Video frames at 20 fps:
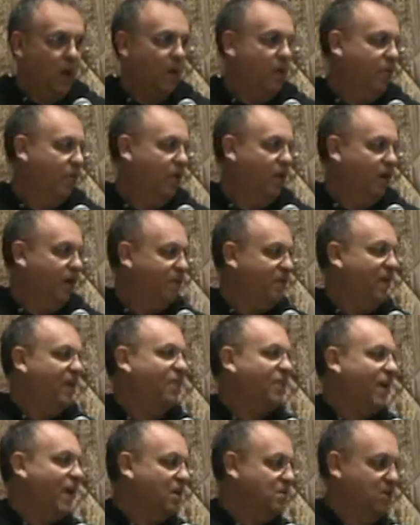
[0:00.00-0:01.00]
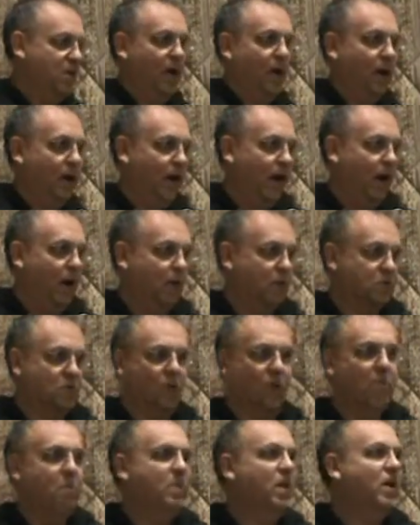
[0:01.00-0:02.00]
You live in a thousand dollar house
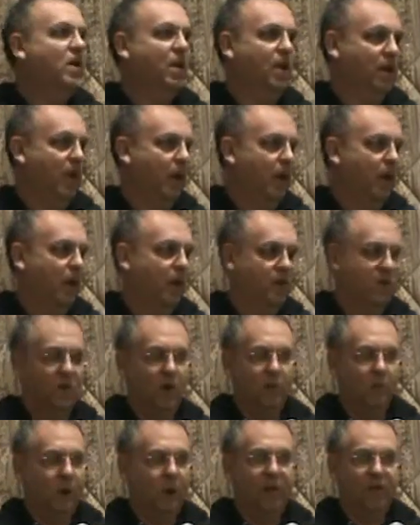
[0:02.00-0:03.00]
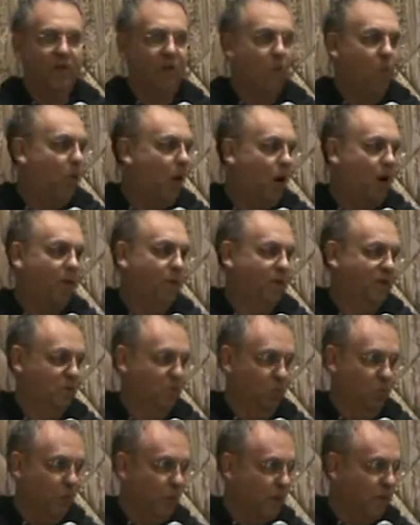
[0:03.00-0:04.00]
or a million dollar house, don't matter if your water is
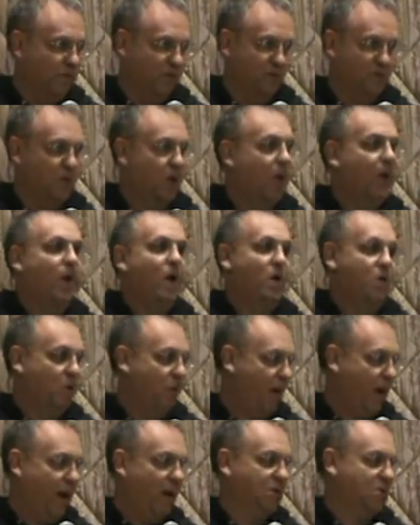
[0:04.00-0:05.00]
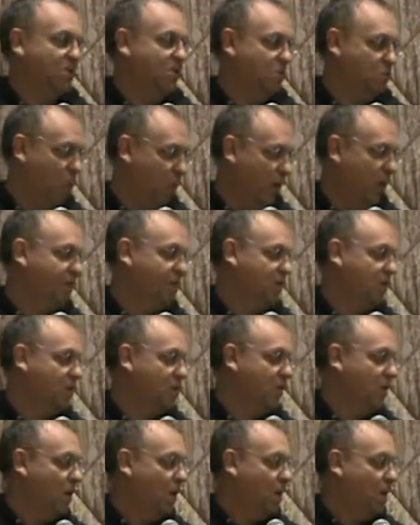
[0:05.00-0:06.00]
worthless, your house is worthless.
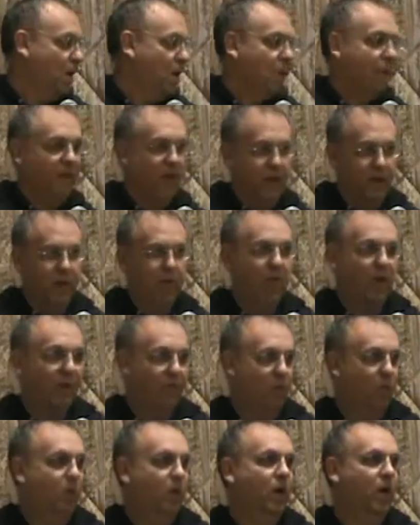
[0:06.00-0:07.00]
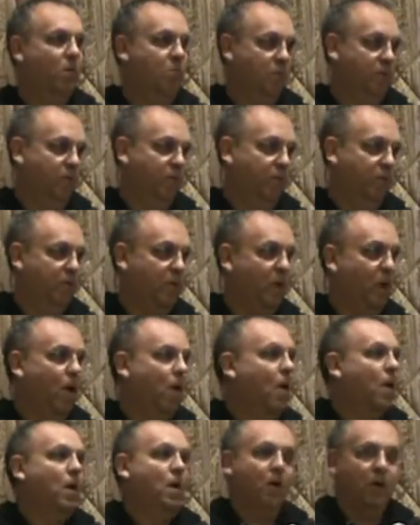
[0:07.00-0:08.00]
Then the people will move.
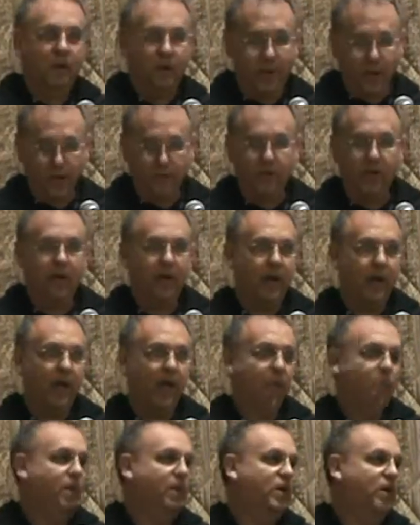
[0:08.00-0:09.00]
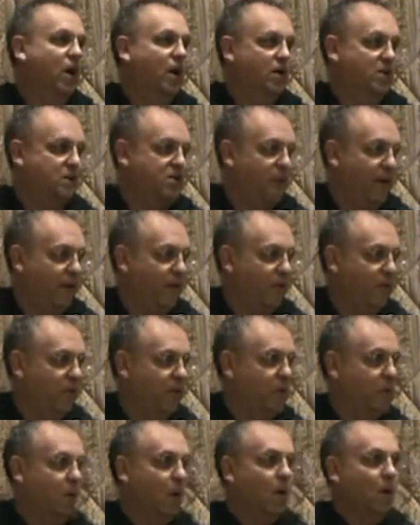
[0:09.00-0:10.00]
Yes, it can be done
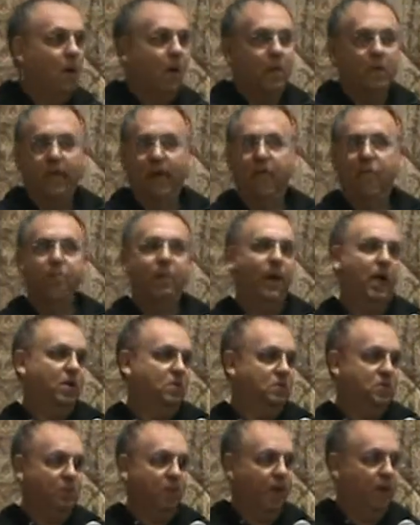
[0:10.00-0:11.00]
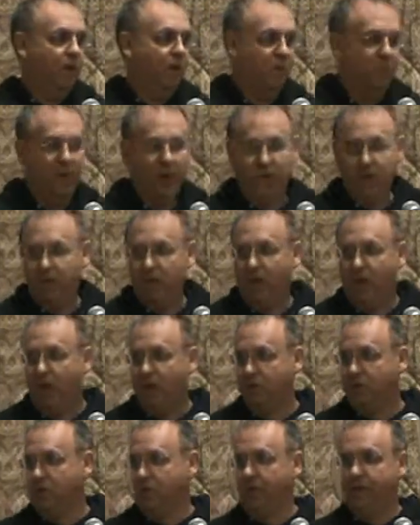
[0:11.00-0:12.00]
safely. They've been spending millions of
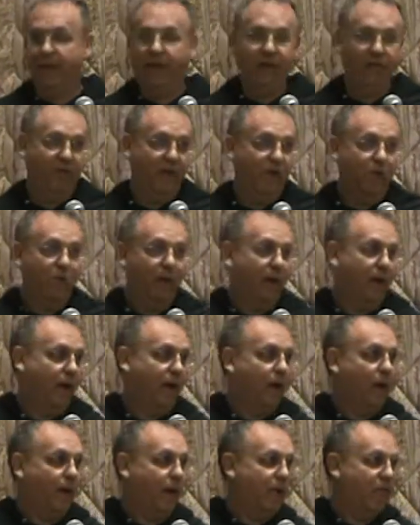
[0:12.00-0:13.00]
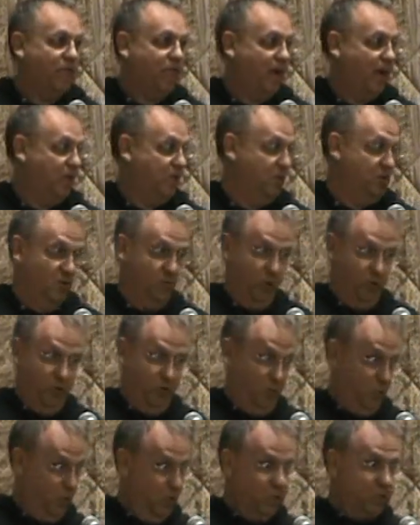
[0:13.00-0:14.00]
dollars on TV right now advertising that they're going
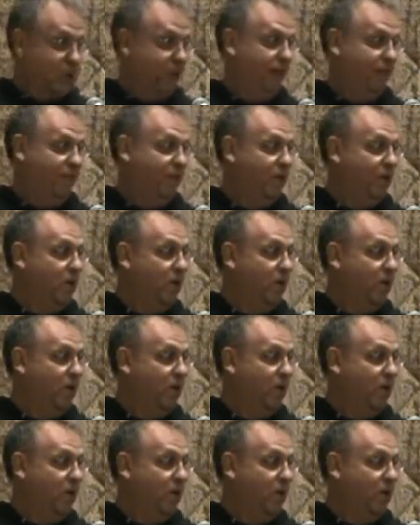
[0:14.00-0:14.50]
to do it safely.